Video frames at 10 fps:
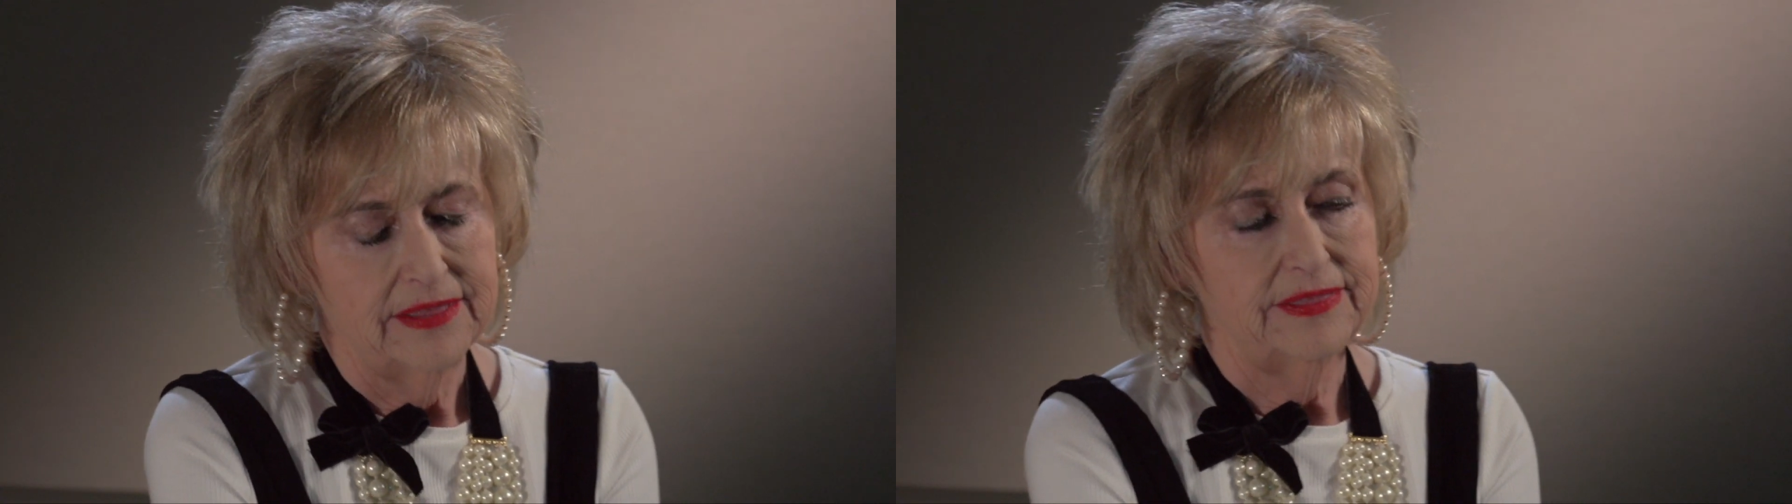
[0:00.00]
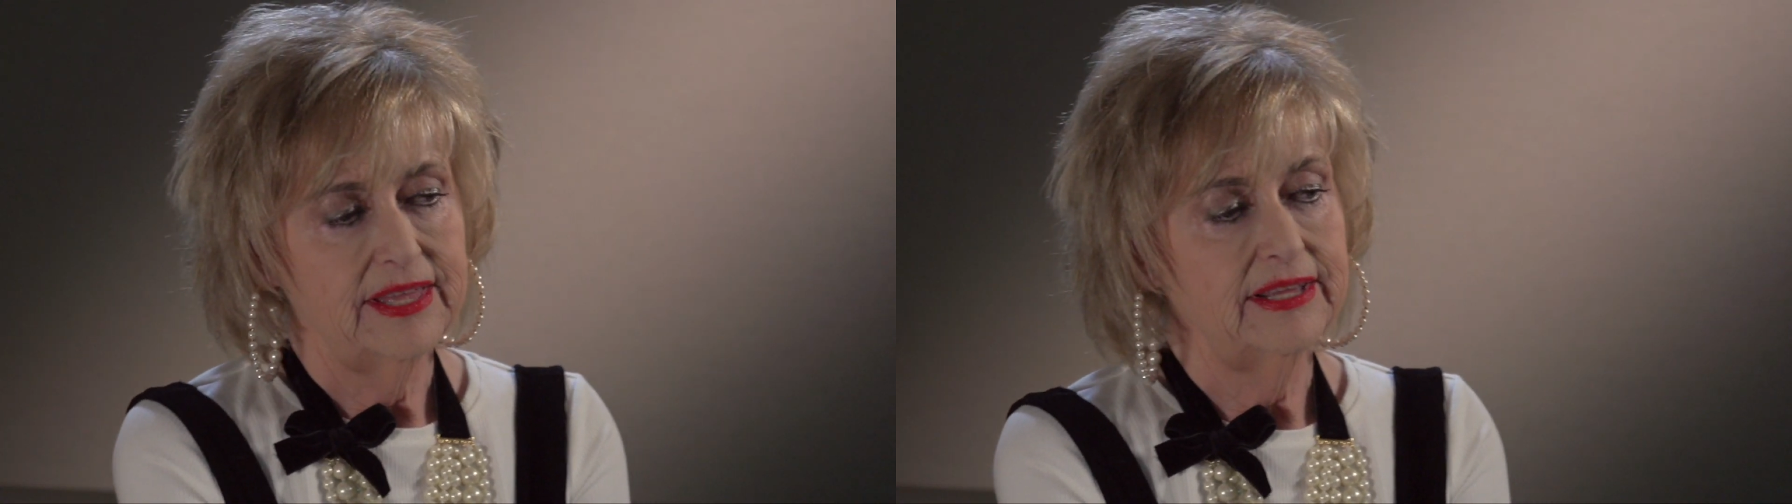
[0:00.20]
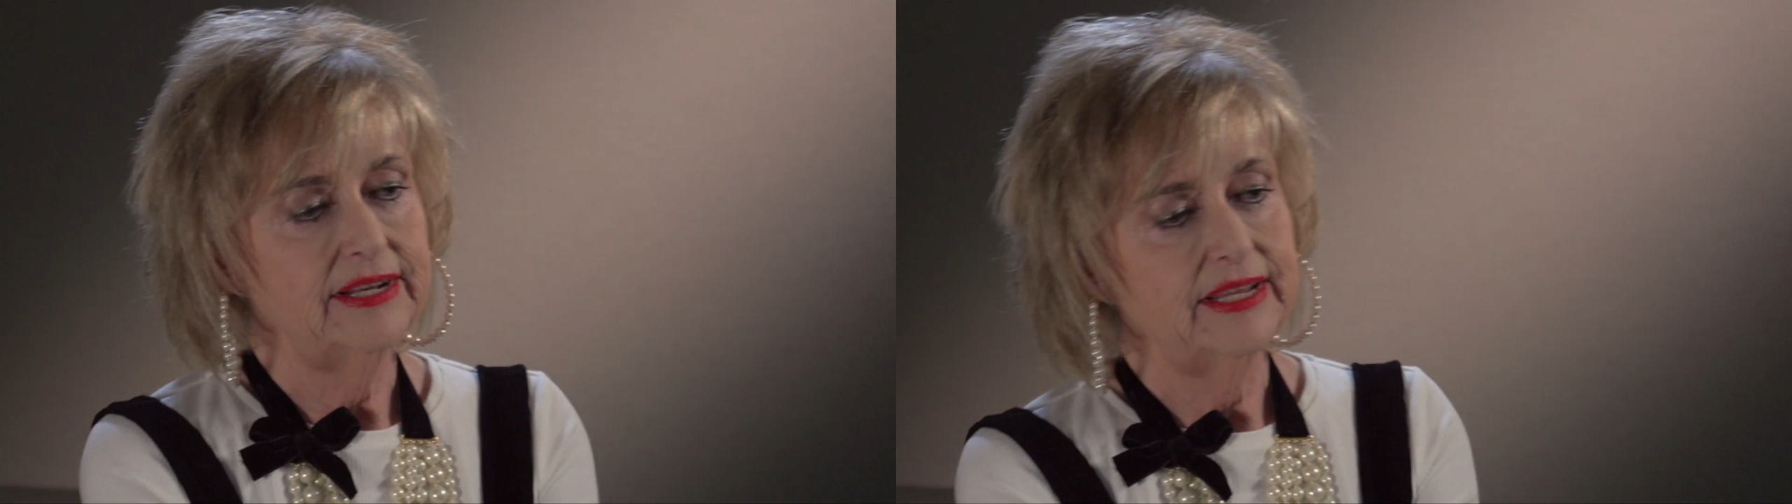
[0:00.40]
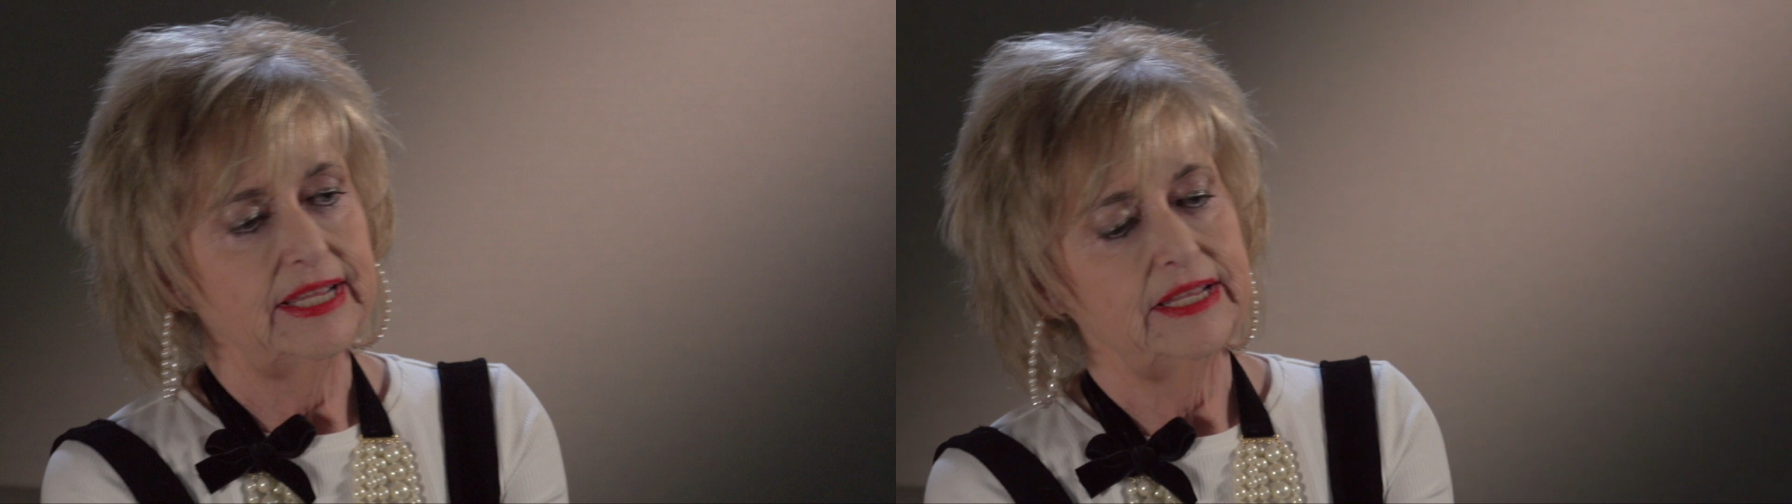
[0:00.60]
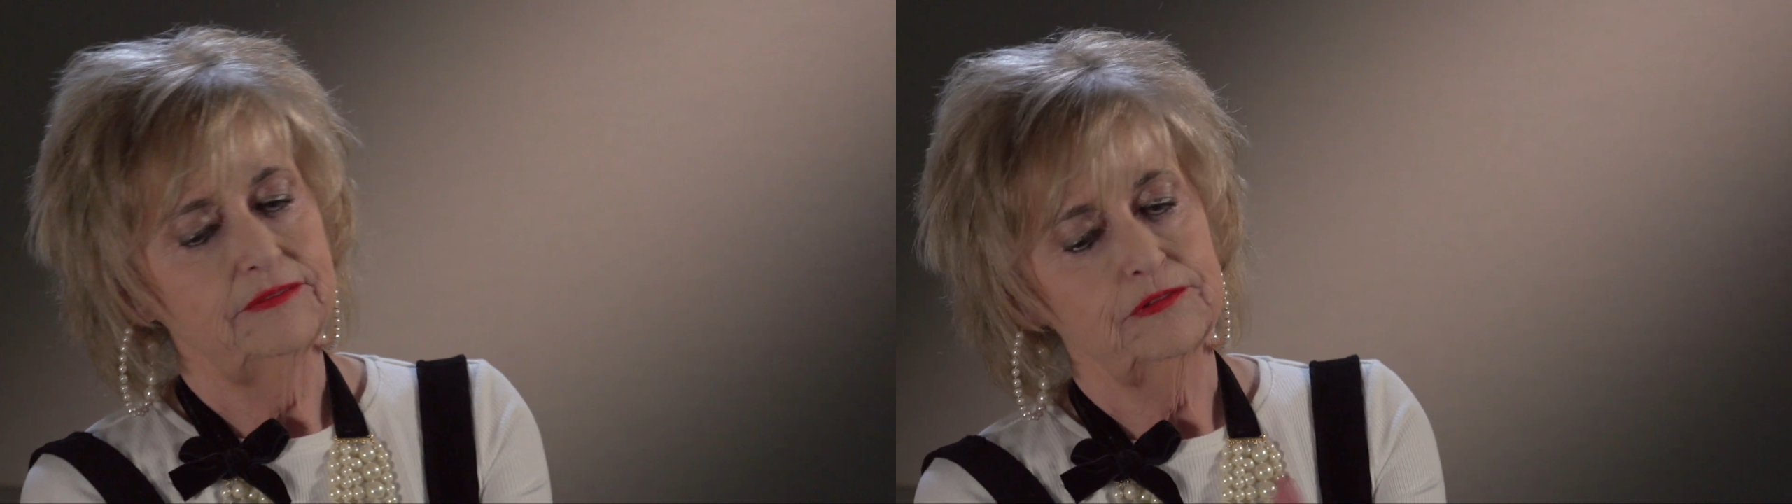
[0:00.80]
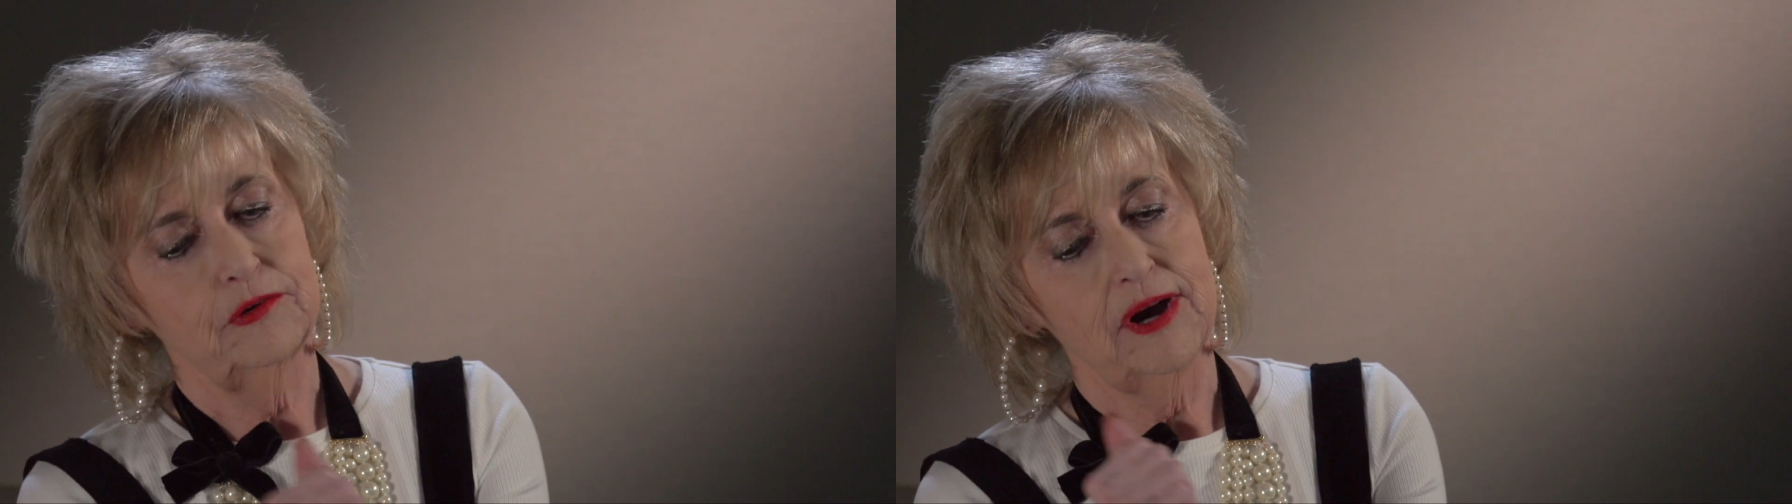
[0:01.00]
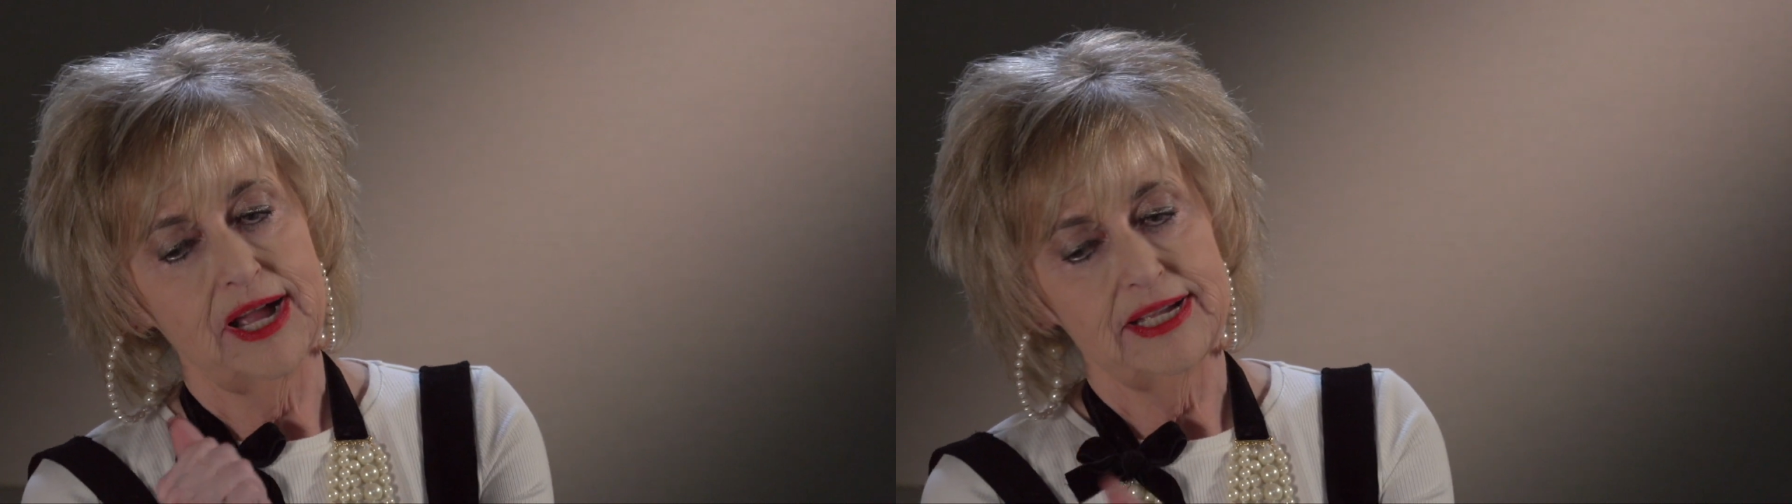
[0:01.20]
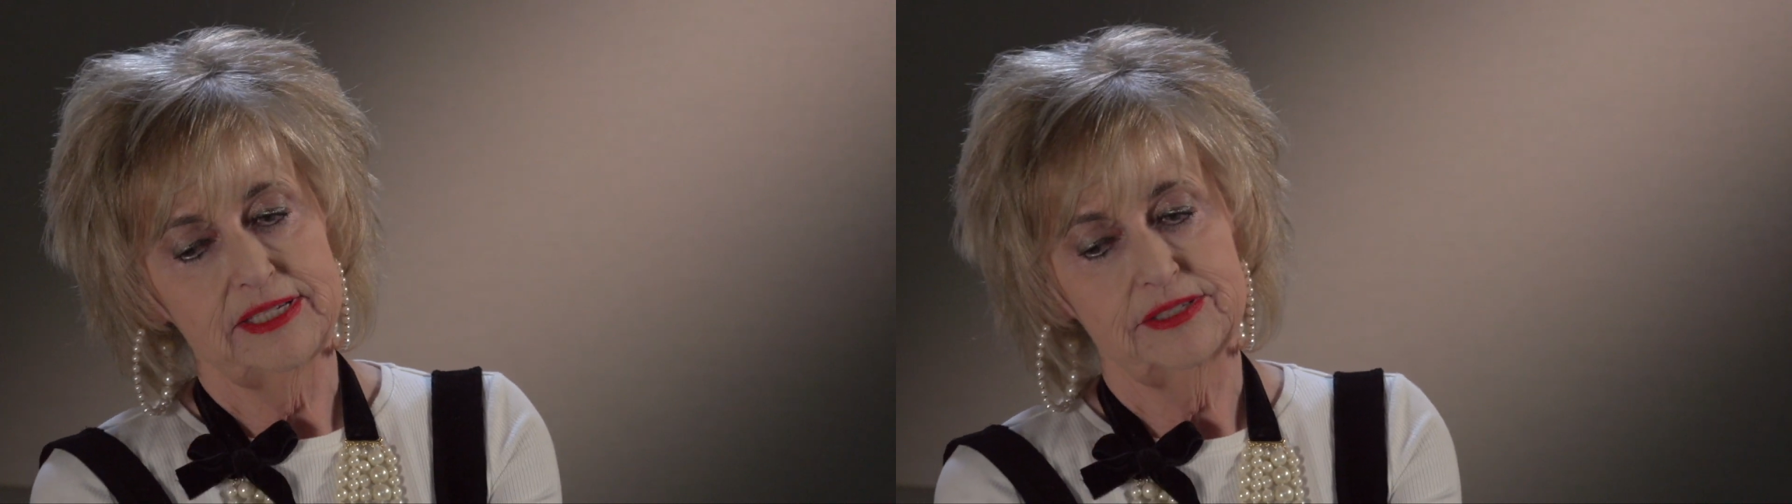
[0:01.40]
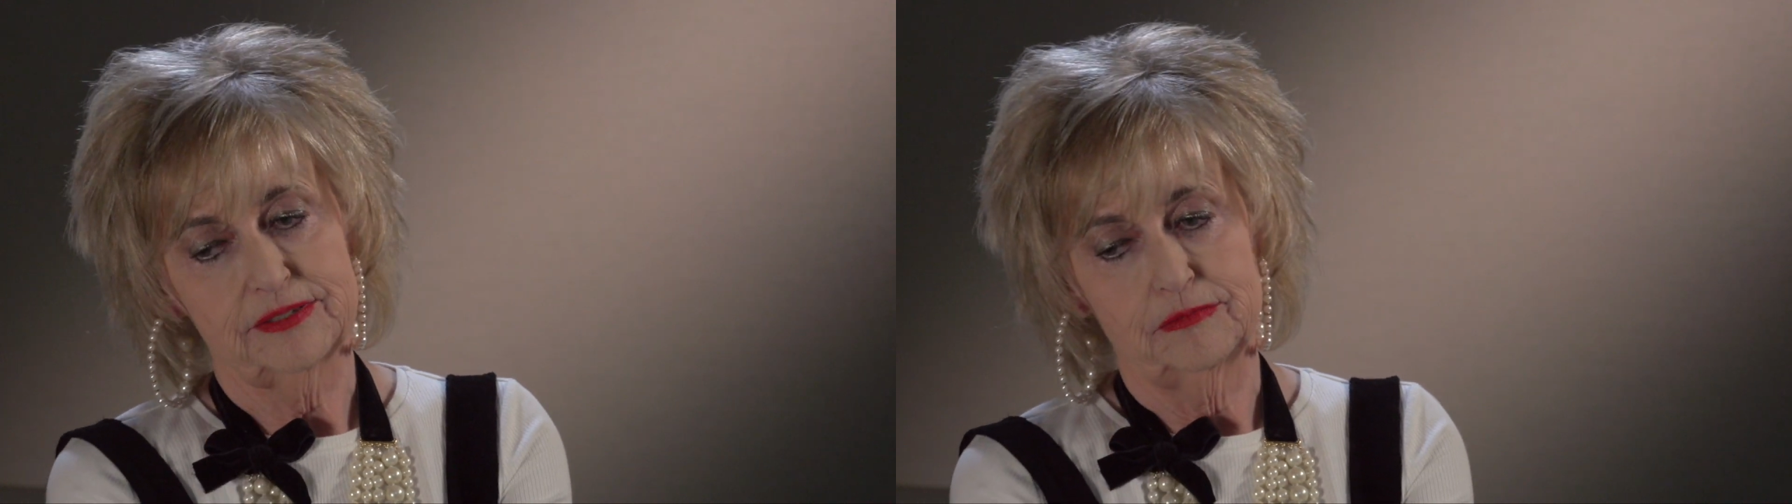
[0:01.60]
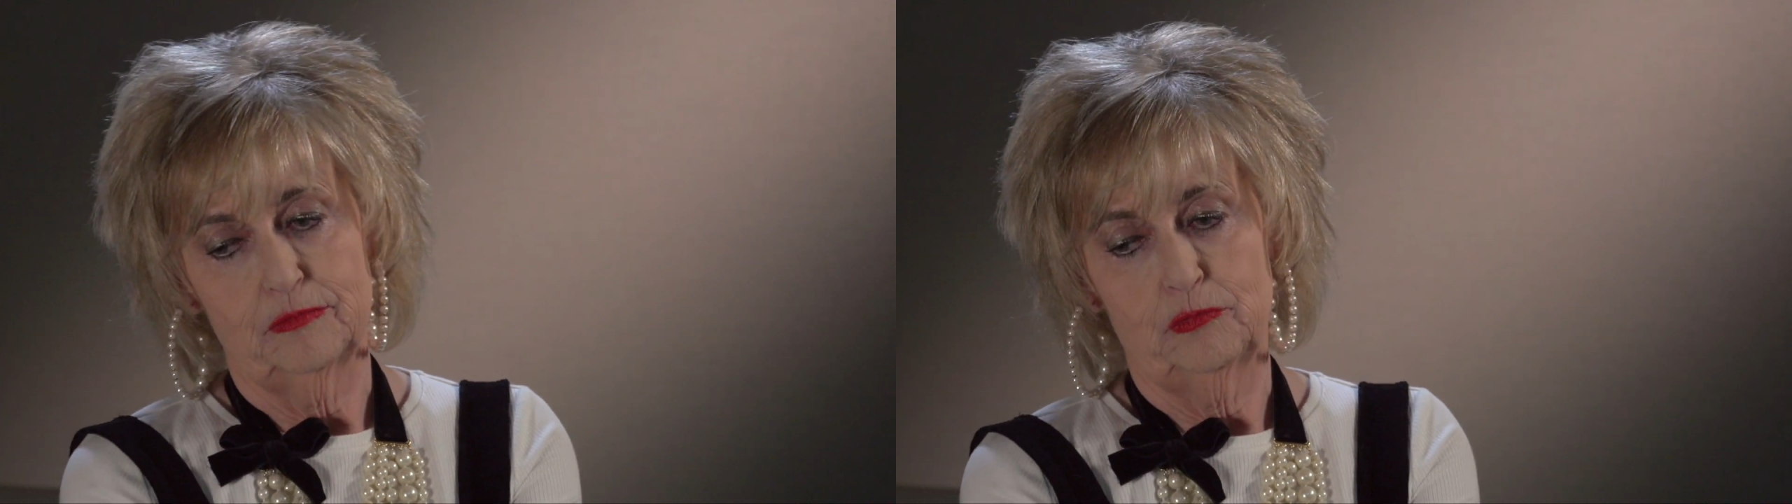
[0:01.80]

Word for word: that if Christ